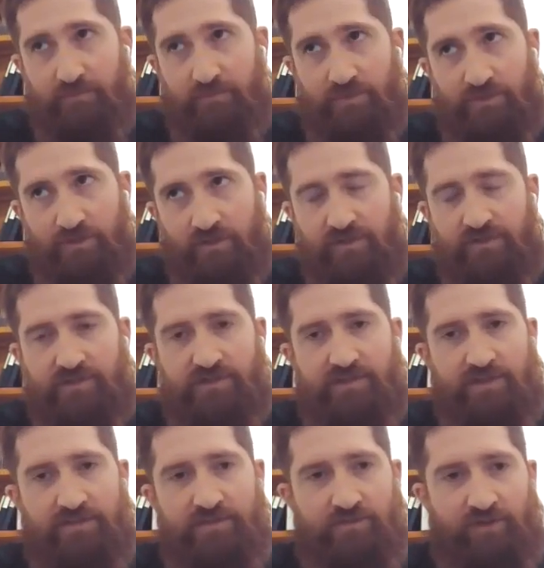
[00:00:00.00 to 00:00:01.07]
which targets the
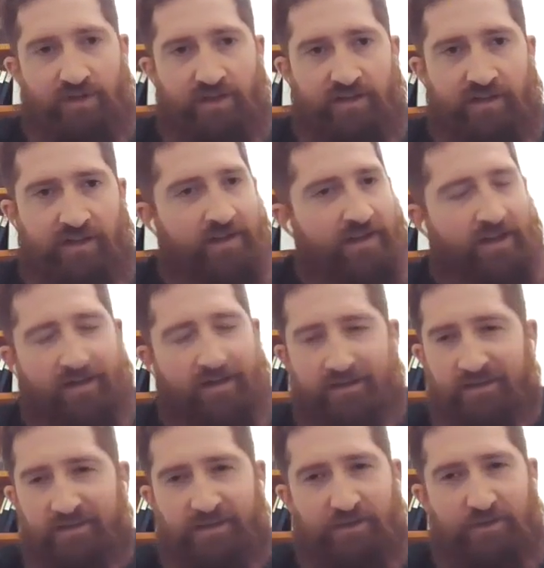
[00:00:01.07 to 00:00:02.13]
sense strand, I'd
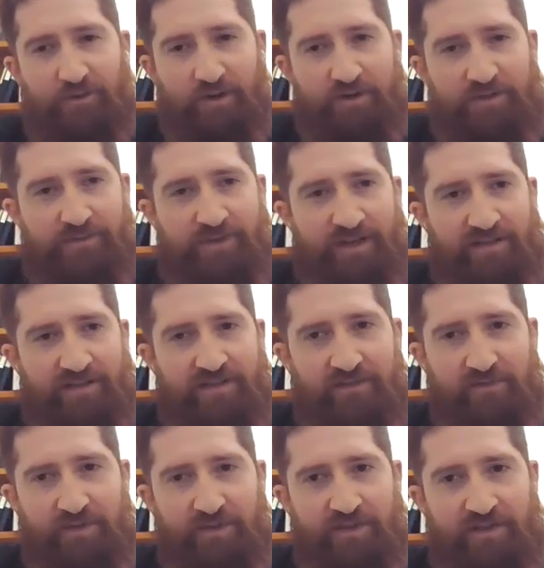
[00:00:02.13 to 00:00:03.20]
get cross
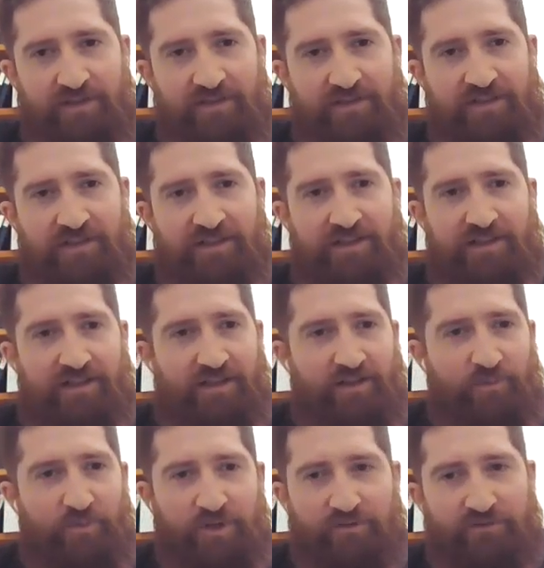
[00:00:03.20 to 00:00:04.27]
reactivity
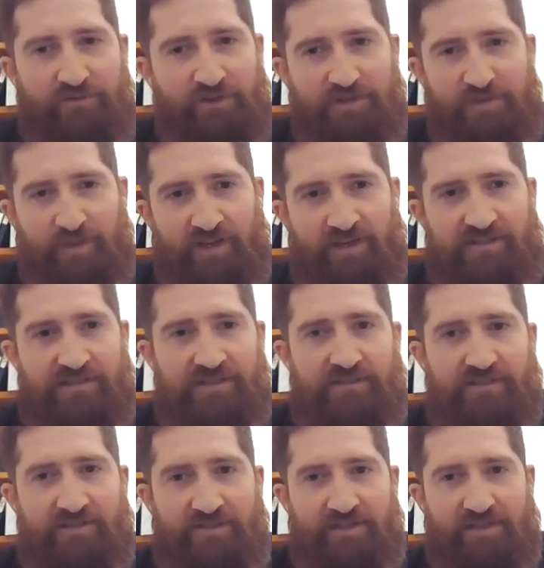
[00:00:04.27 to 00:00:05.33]
and weird false
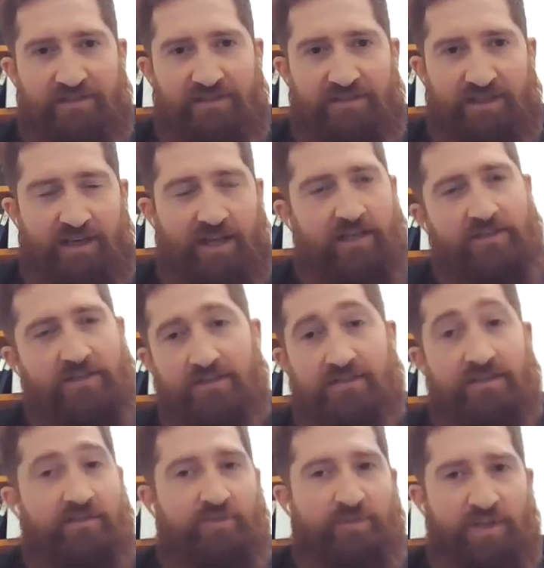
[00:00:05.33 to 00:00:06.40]
positives and things like that. I could just
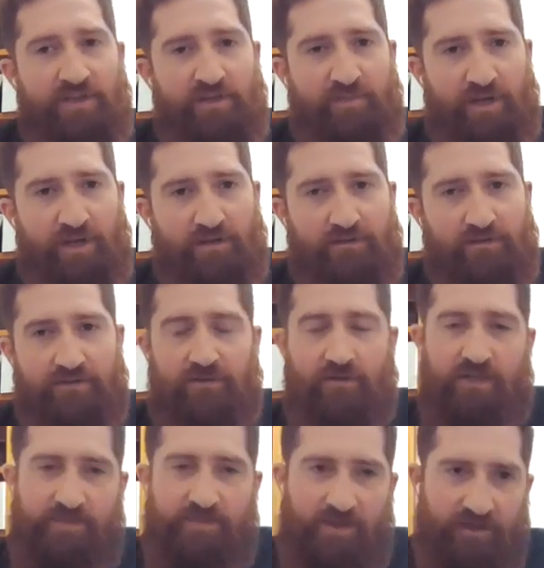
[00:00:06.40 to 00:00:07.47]
never make it better.
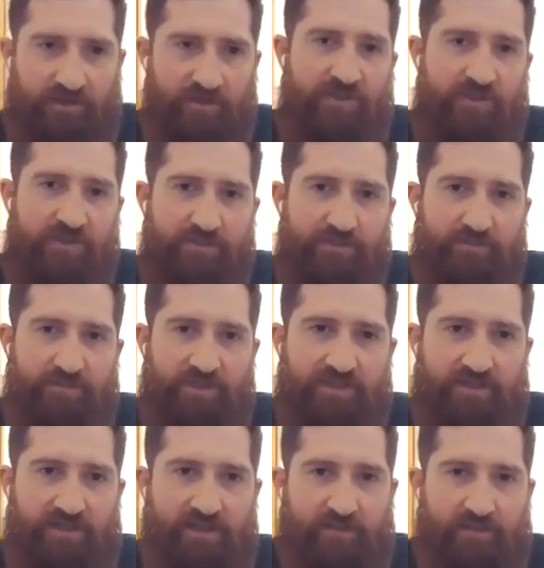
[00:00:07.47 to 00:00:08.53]
So I spent a little bit
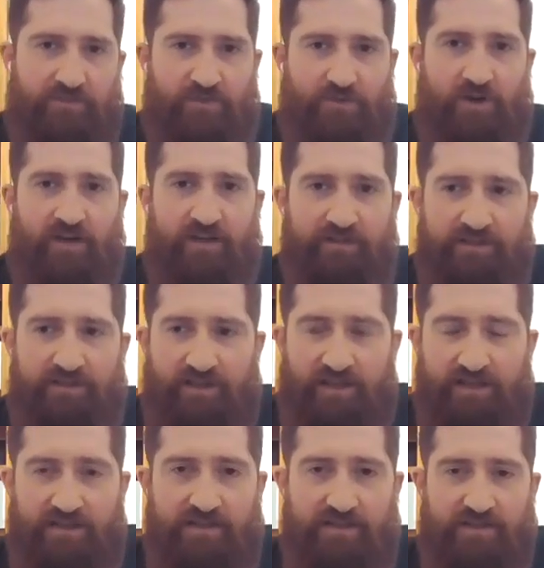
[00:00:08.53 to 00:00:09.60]
of time trying this
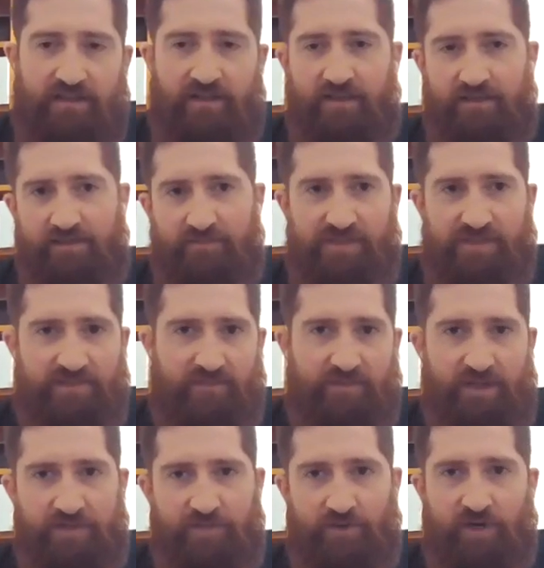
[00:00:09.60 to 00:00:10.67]
idea that I could mix and
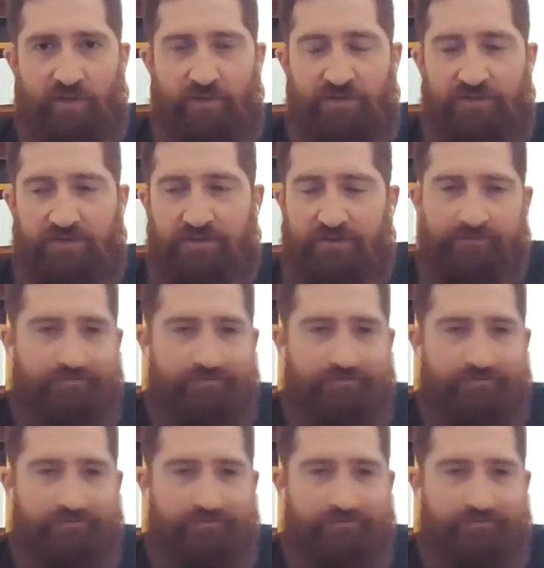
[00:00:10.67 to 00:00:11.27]
match primers.